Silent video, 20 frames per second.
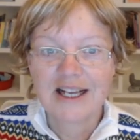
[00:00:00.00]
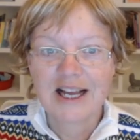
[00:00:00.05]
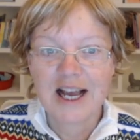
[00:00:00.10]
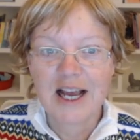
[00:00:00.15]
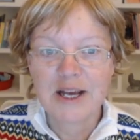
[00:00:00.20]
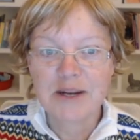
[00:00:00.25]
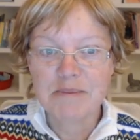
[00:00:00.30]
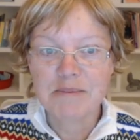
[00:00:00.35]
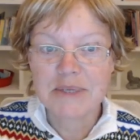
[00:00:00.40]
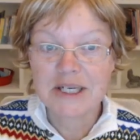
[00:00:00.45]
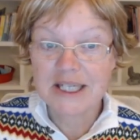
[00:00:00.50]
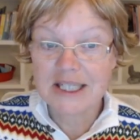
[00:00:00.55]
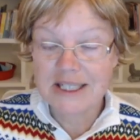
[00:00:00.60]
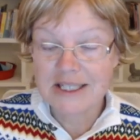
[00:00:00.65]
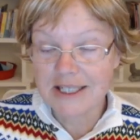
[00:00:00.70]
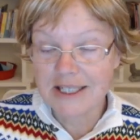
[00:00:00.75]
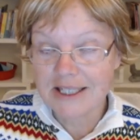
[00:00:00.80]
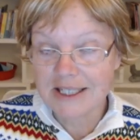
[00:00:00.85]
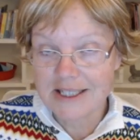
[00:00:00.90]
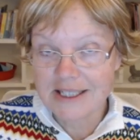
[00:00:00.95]
And my
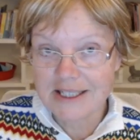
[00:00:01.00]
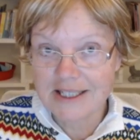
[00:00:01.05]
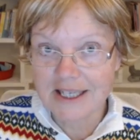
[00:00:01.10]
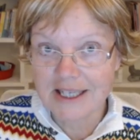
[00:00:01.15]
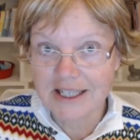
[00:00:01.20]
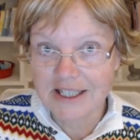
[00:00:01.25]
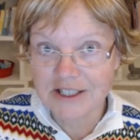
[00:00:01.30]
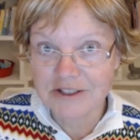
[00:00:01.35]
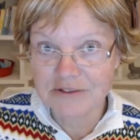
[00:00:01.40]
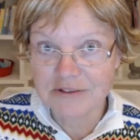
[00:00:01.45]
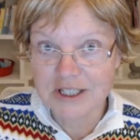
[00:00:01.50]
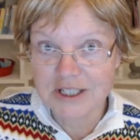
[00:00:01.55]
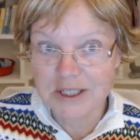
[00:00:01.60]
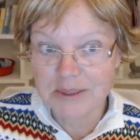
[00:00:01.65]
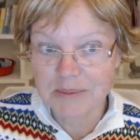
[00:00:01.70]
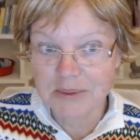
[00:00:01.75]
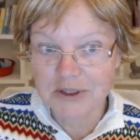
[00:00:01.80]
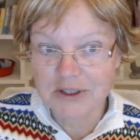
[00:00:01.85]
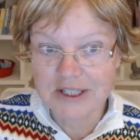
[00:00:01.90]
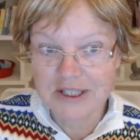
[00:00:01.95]
60-second
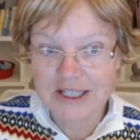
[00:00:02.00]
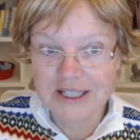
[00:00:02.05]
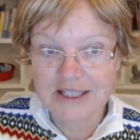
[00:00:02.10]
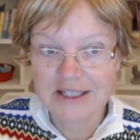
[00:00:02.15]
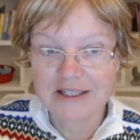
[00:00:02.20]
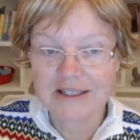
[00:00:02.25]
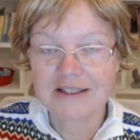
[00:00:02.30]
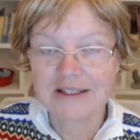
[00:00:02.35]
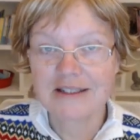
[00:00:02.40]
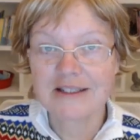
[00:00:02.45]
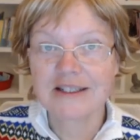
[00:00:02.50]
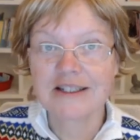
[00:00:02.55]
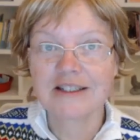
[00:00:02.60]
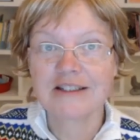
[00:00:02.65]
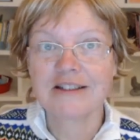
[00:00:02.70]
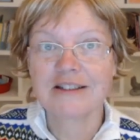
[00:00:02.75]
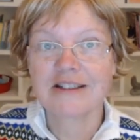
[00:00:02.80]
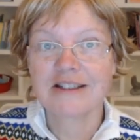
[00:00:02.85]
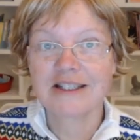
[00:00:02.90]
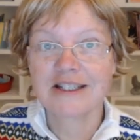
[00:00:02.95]
response
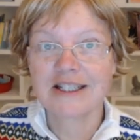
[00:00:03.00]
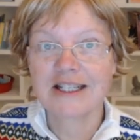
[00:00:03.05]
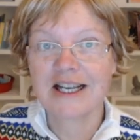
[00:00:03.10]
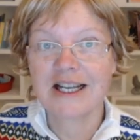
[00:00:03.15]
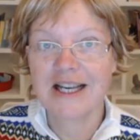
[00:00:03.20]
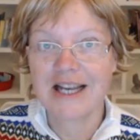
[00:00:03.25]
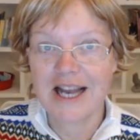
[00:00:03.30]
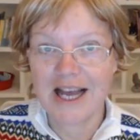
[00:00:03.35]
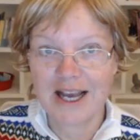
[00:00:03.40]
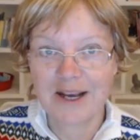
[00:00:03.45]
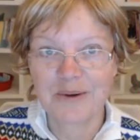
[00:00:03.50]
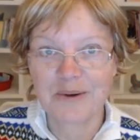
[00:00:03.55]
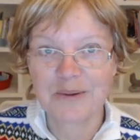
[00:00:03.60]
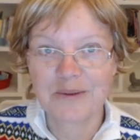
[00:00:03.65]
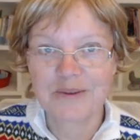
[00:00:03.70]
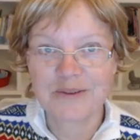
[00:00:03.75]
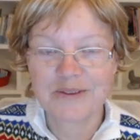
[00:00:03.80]
starts now.